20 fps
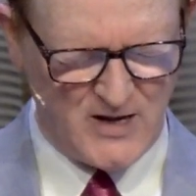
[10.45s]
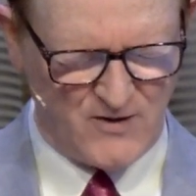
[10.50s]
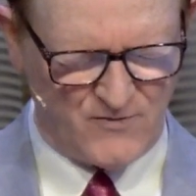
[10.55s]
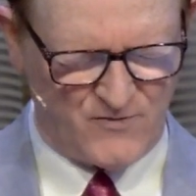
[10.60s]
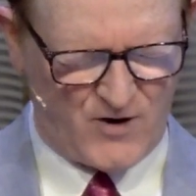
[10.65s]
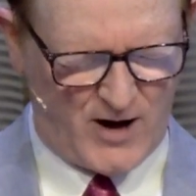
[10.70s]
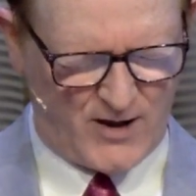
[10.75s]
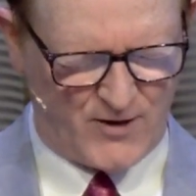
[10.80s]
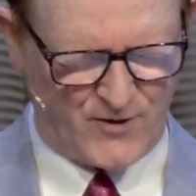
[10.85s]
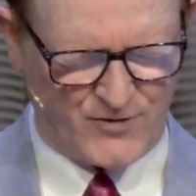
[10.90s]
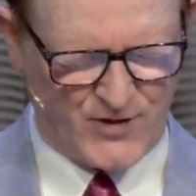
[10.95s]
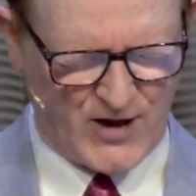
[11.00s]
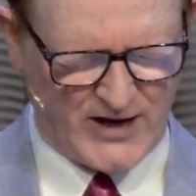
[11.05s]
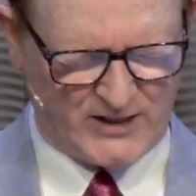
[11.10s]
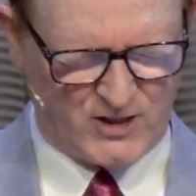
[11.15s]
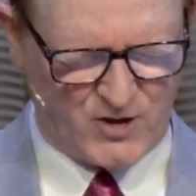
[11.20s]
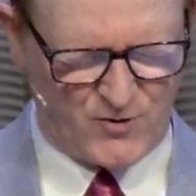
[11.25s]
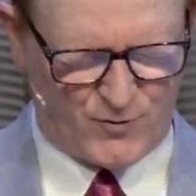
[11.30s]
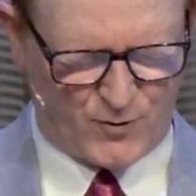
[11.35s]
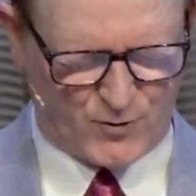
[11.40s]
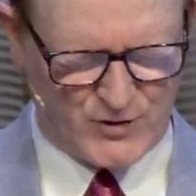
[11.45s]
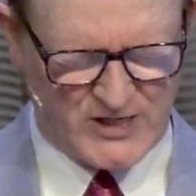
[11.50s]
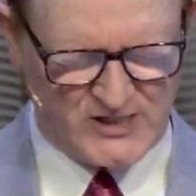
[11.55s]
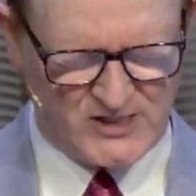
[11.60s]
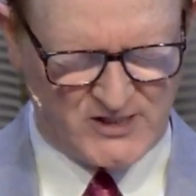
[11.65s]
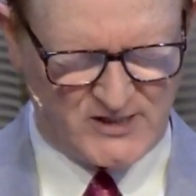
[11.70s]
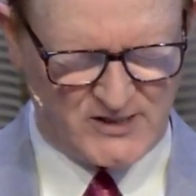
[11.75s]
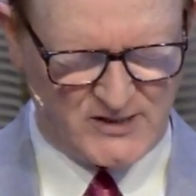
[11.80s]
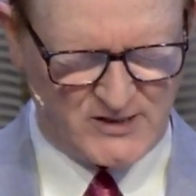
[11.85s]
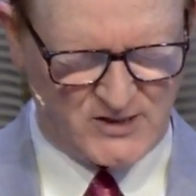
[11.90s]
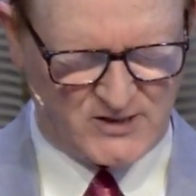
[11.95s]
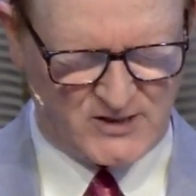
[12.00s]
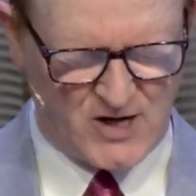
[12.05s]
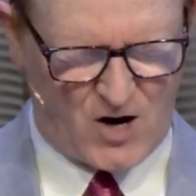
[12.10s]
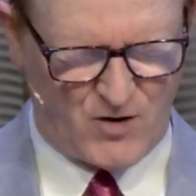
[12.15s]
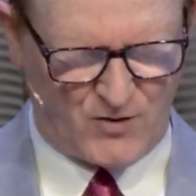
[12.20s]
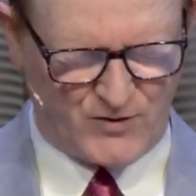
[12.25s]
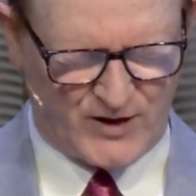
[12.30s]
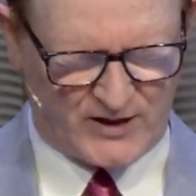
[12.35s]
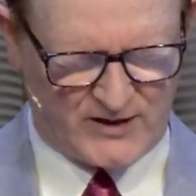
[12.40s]
Father, thank you for this
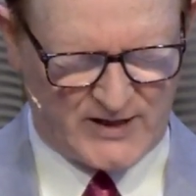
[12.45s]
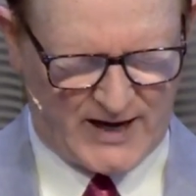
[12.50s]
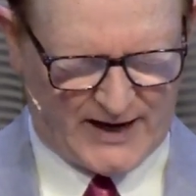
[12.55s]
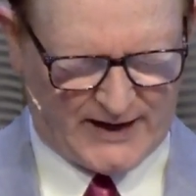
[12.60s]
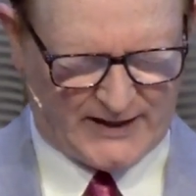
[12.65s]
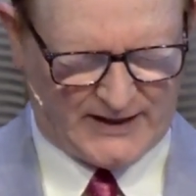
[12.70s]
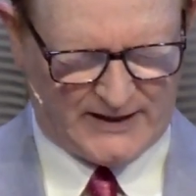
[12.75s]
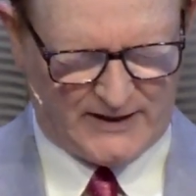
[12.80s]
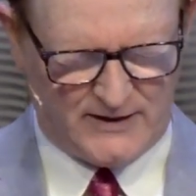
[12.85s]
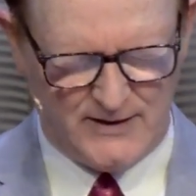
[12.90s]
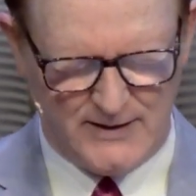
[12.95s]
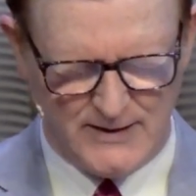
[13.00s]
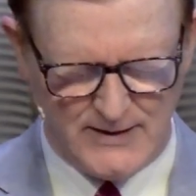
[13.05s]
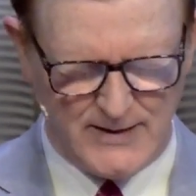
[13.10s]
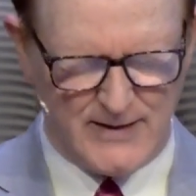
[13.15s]
song that Katie